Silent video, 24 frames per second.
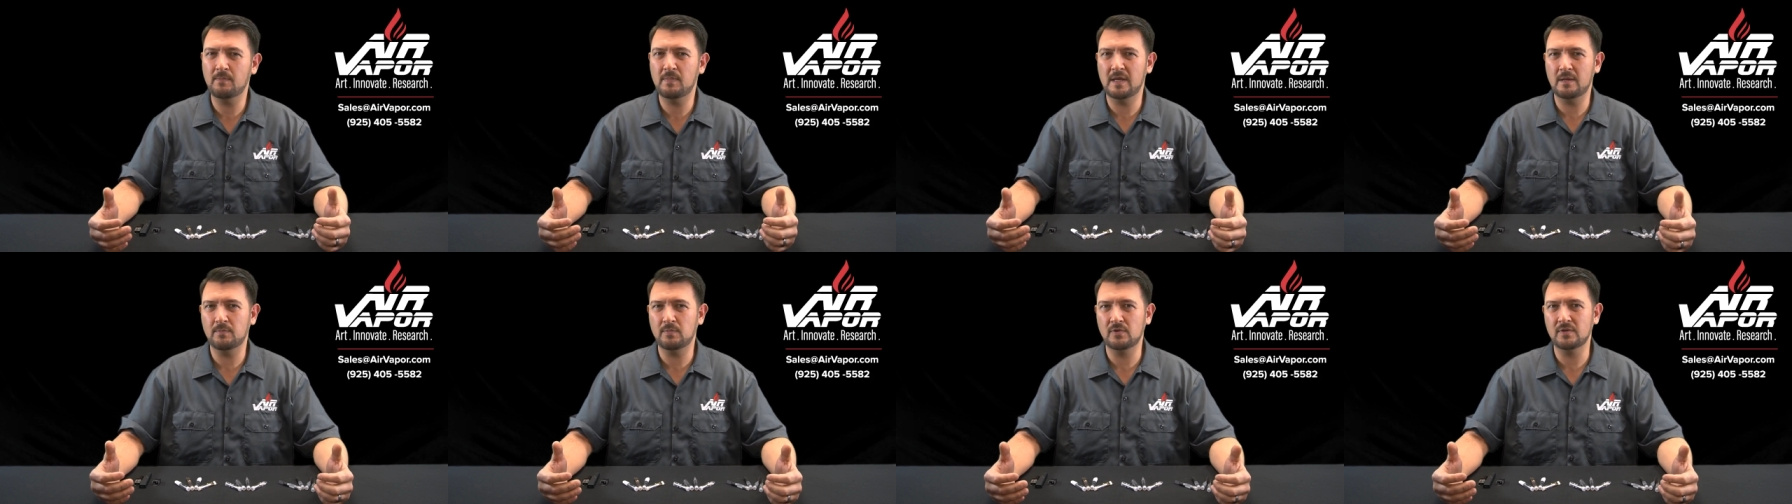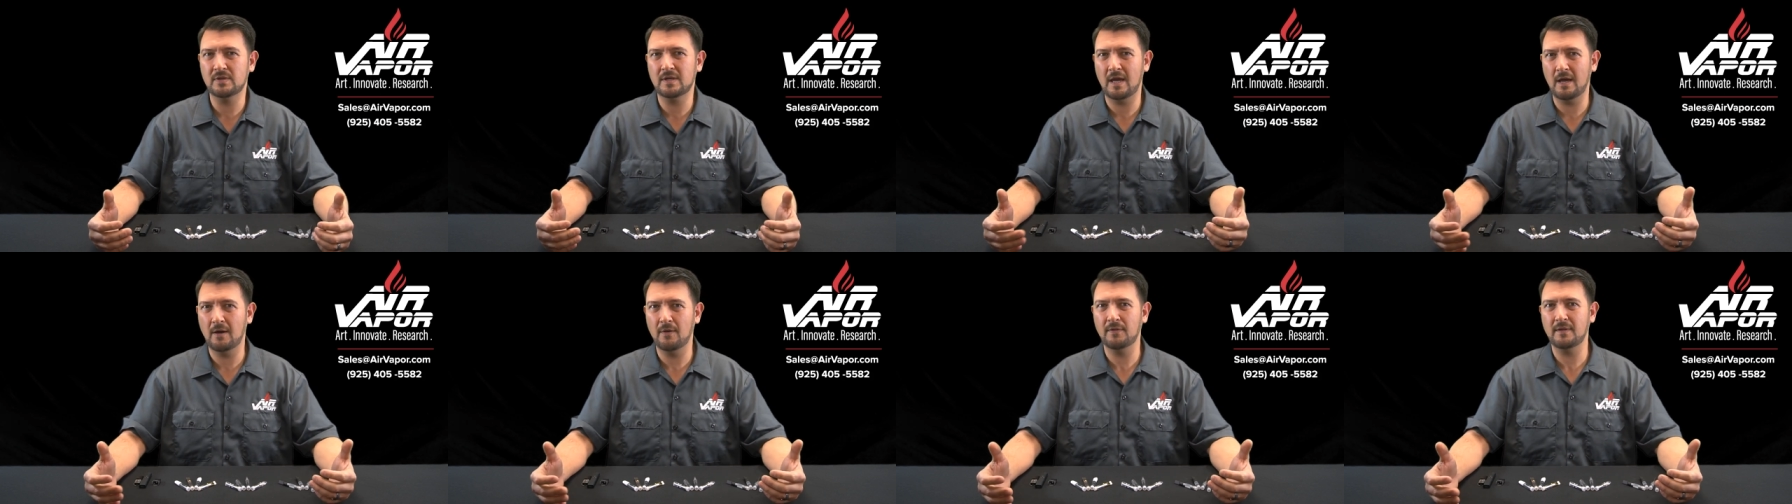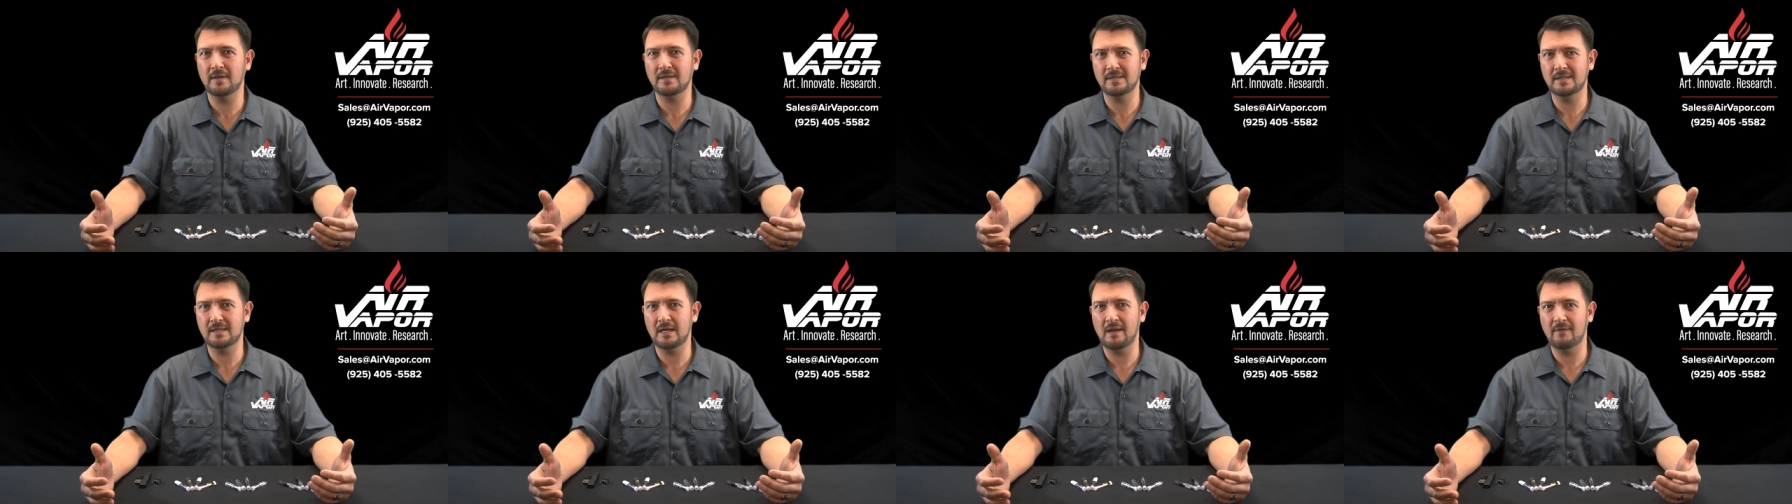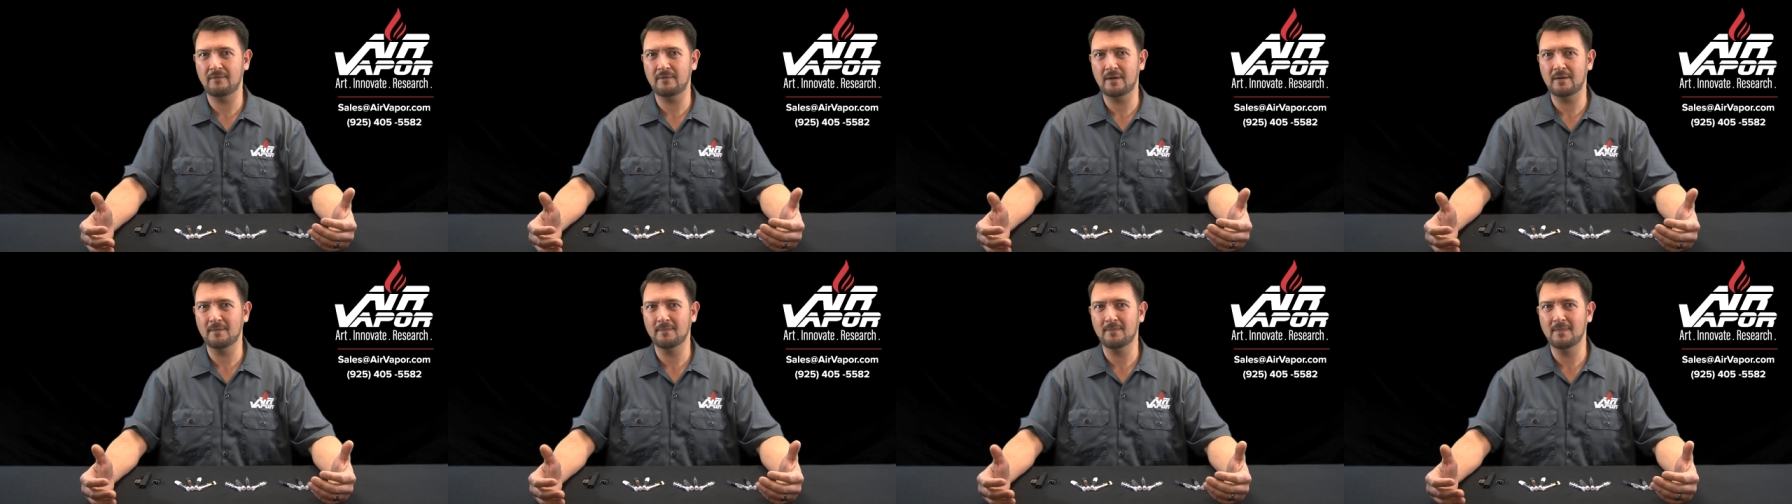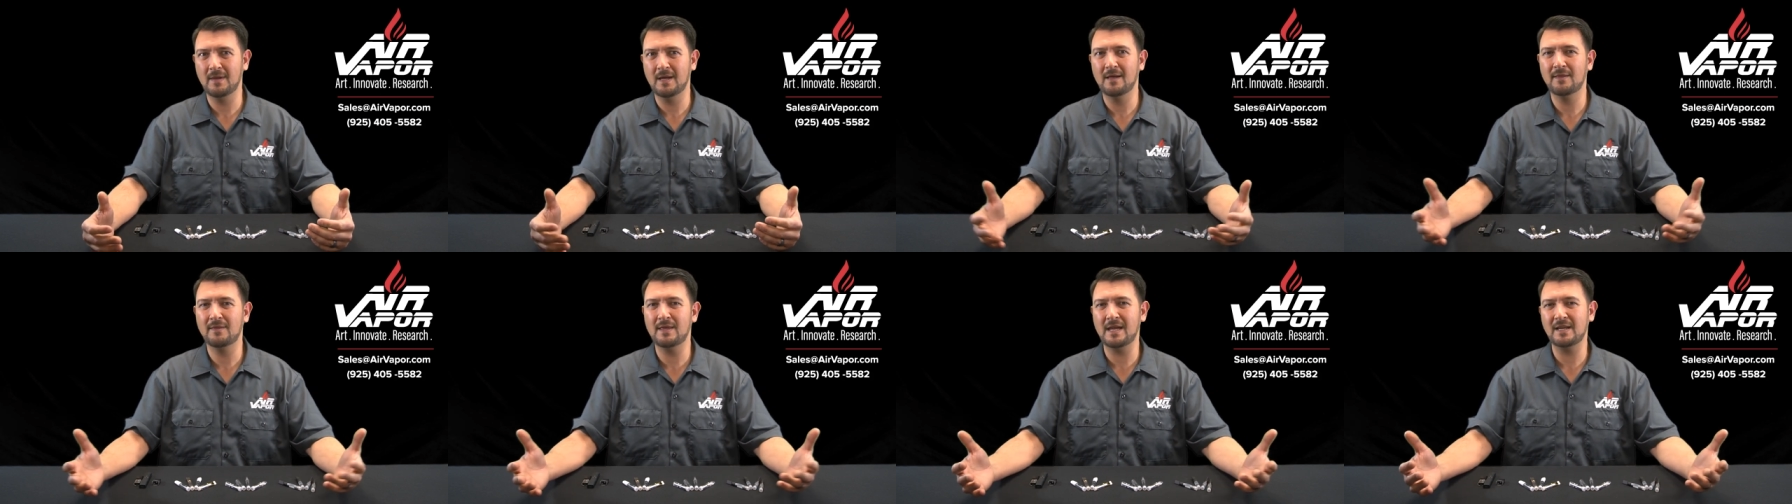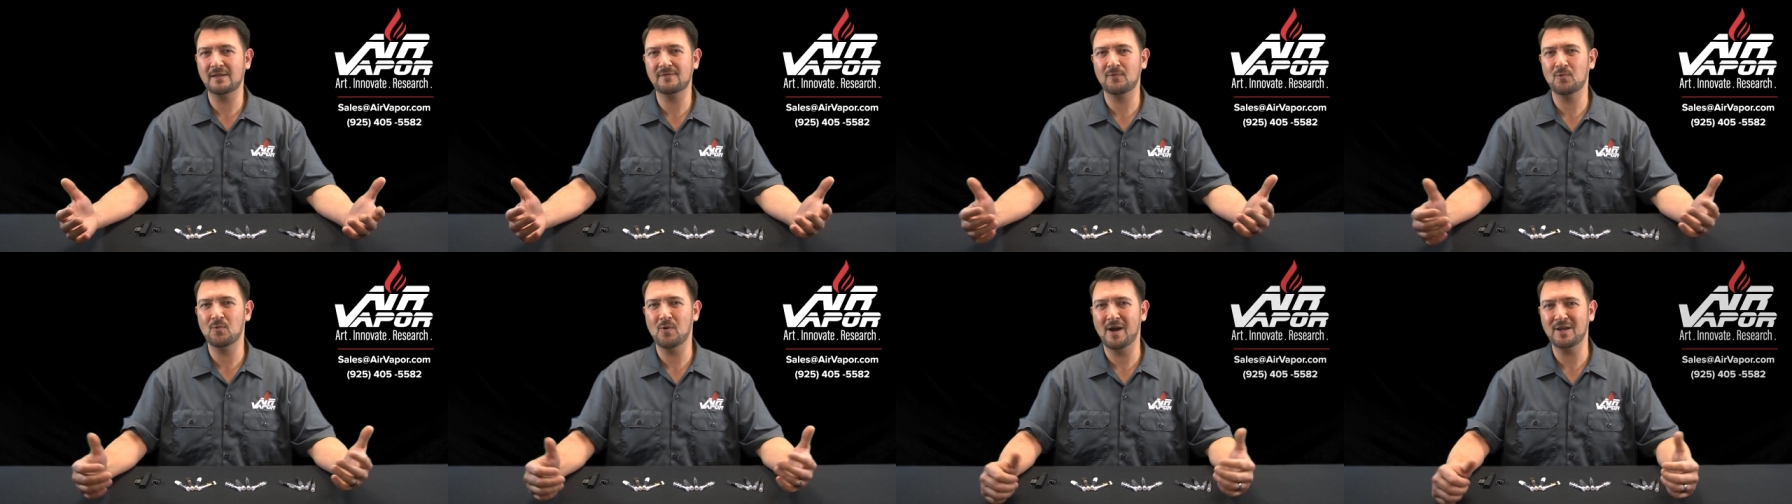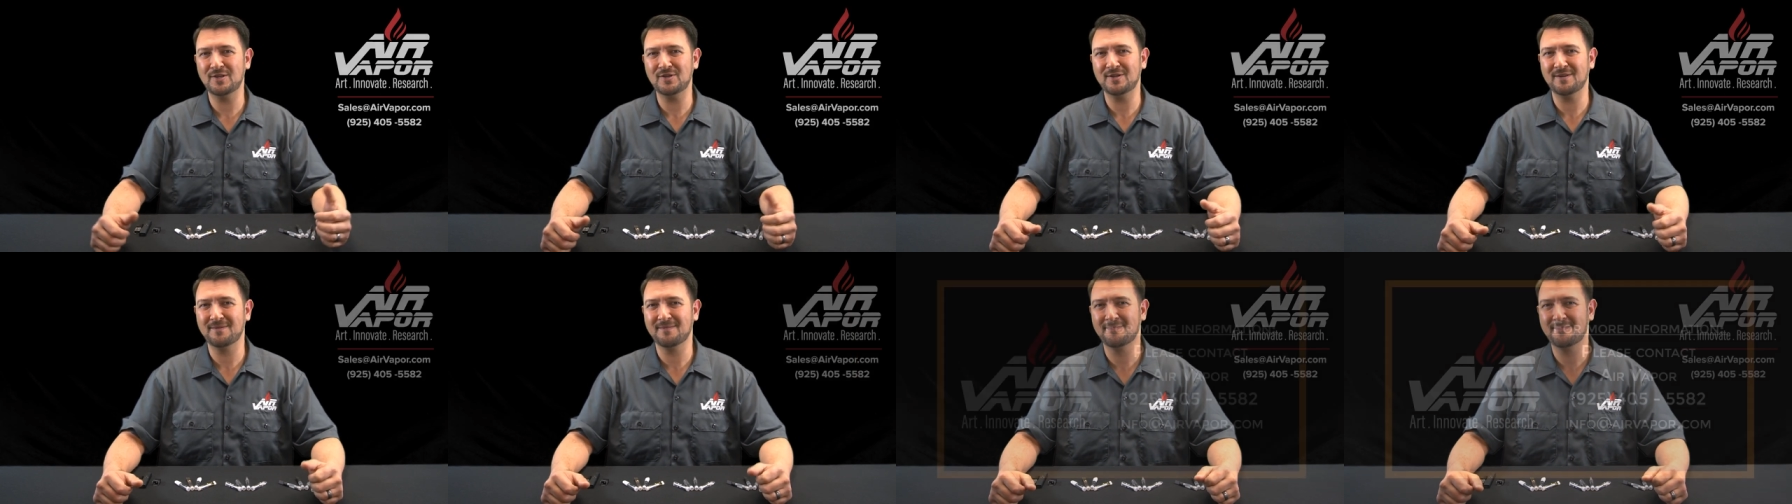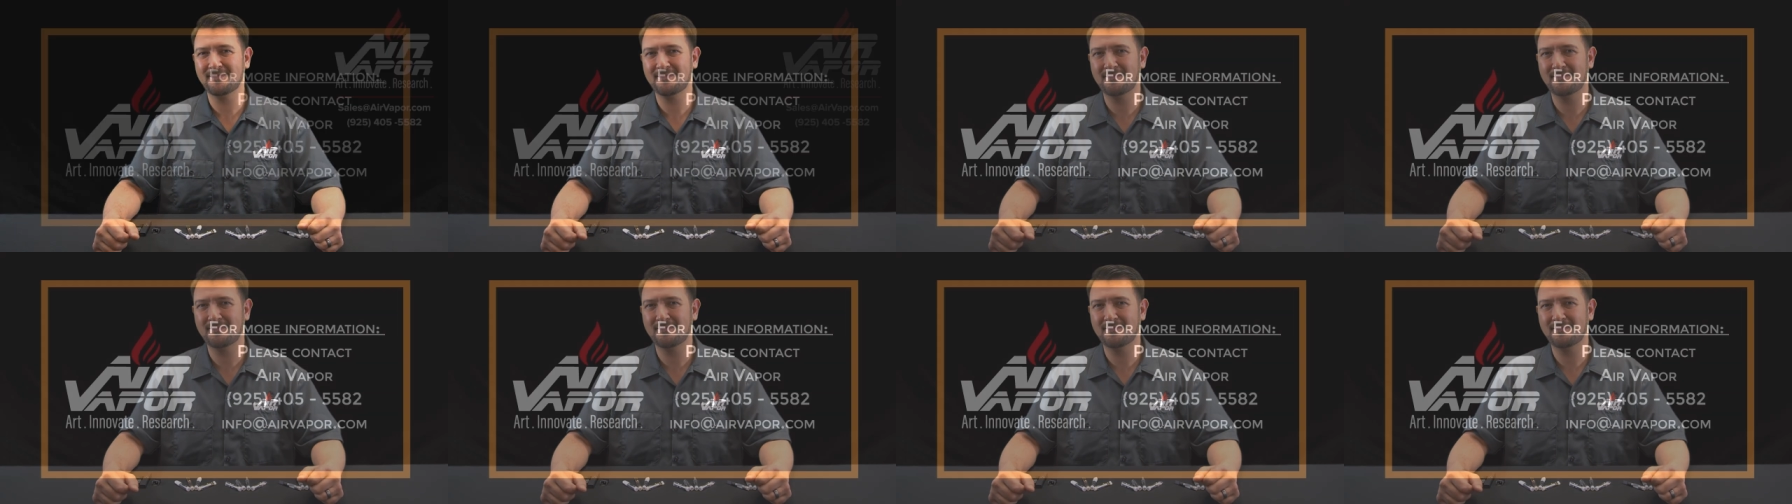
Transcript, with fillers: people's health and safety. Thanks for watching.